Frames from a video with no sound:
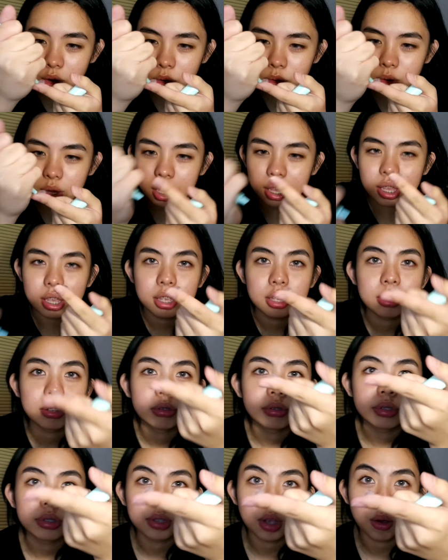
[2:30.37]
Okay,
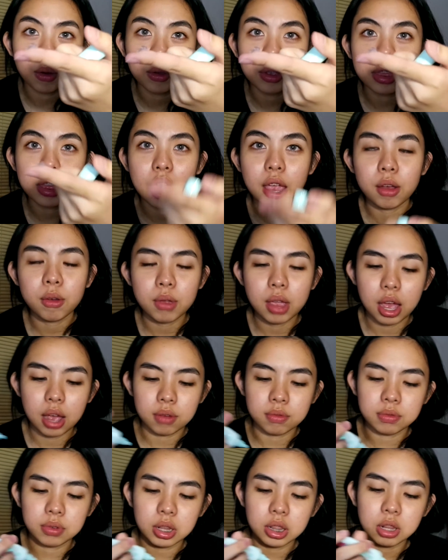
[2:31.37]
so there we
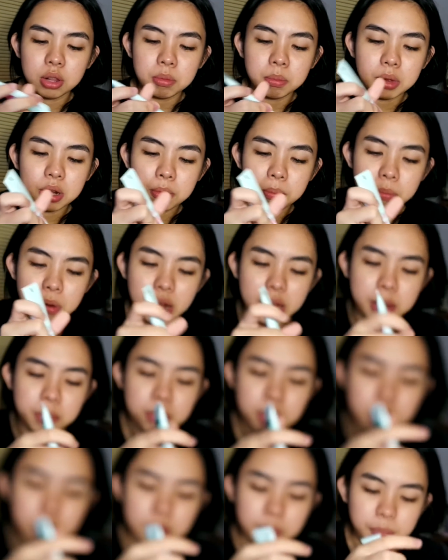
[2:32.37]
have a little bit of
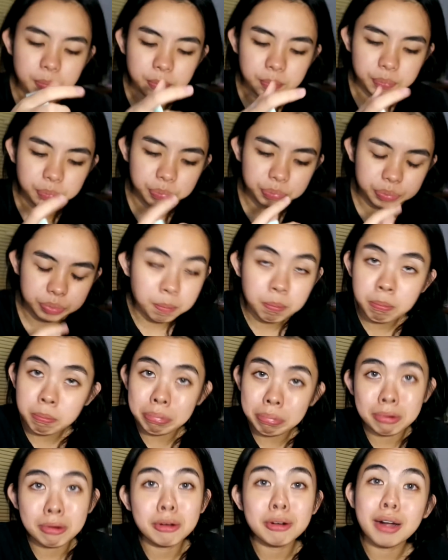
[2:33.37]
primer.
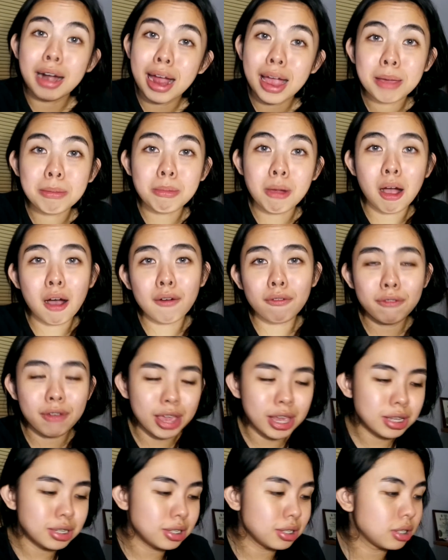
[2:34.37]
Prime our
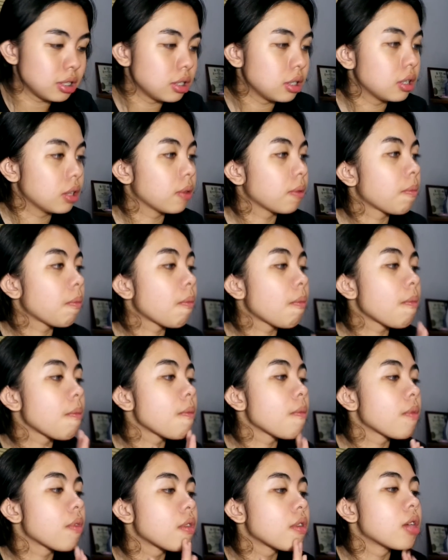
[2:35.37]
face
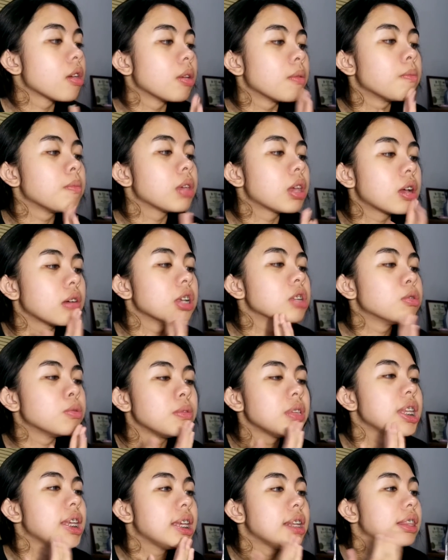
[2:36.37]
because
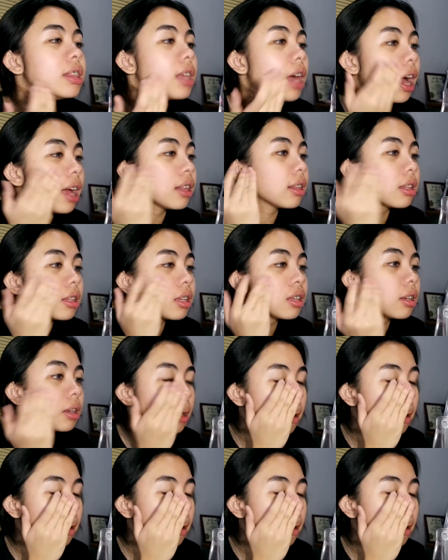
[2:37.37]
we need that.